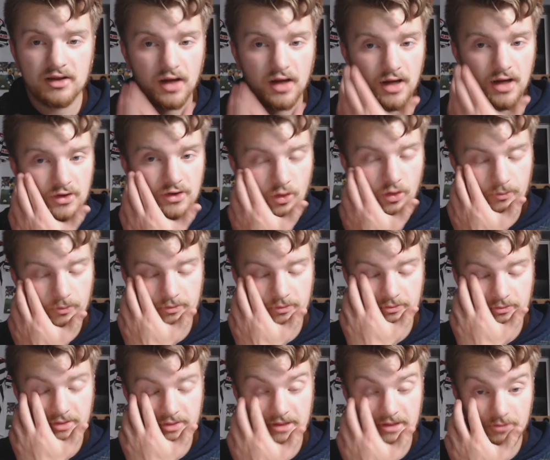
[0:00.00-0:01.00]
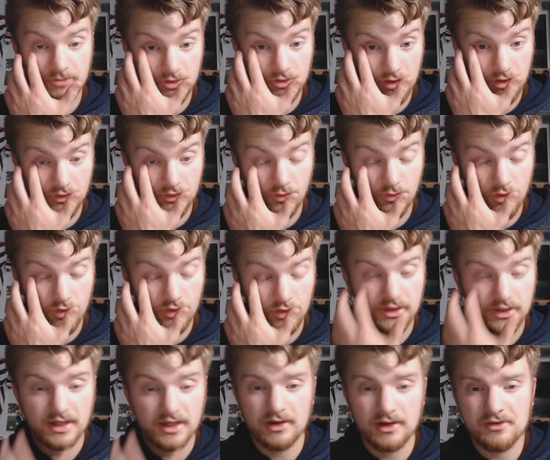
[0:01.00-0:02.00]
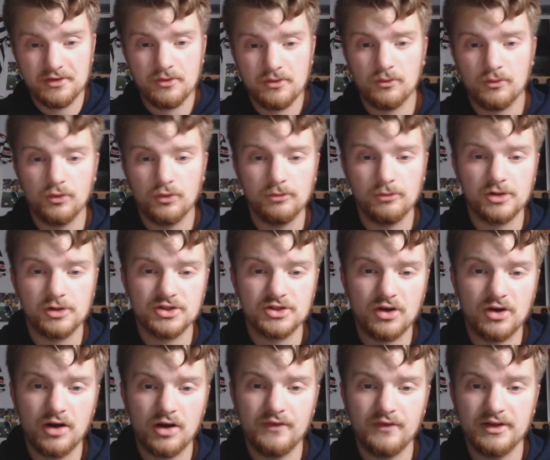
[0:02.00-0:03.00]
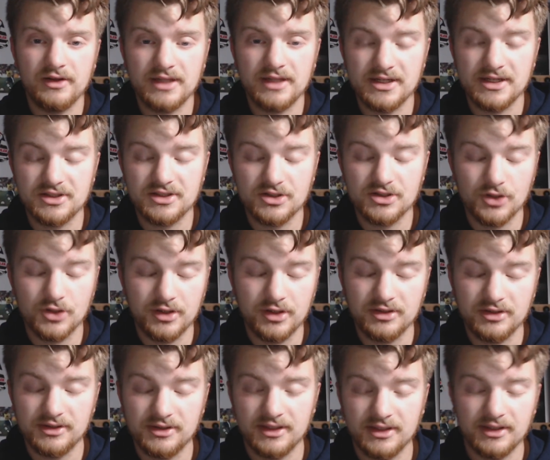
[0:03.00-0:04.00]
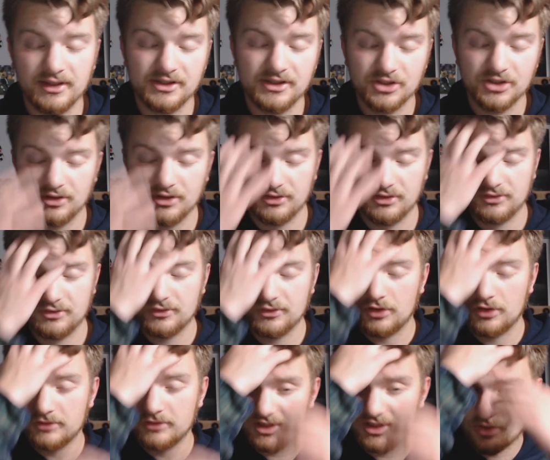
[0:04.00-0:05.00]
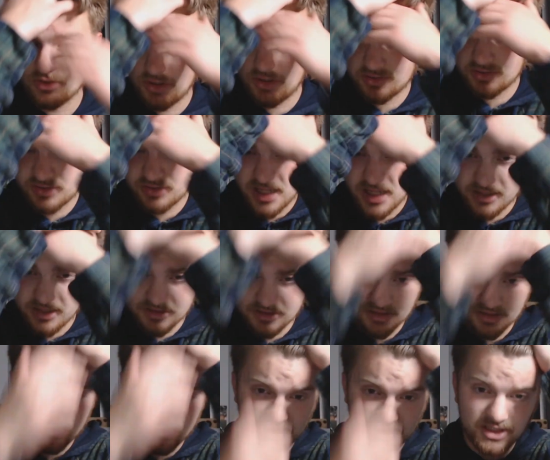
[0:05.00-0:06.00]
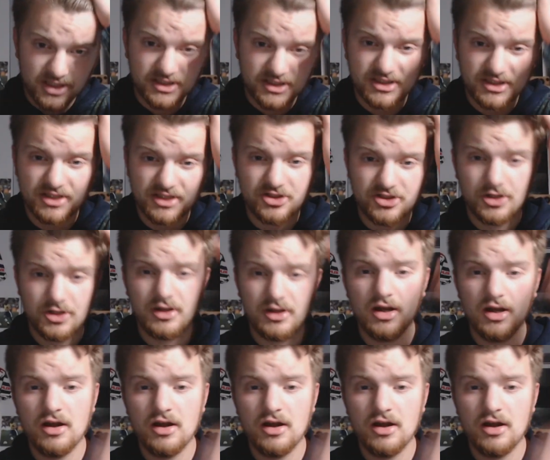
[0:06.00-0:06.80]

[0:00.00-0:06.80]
I know people around the world and rumors are that they shouldn't terminate his contract just because he's injured.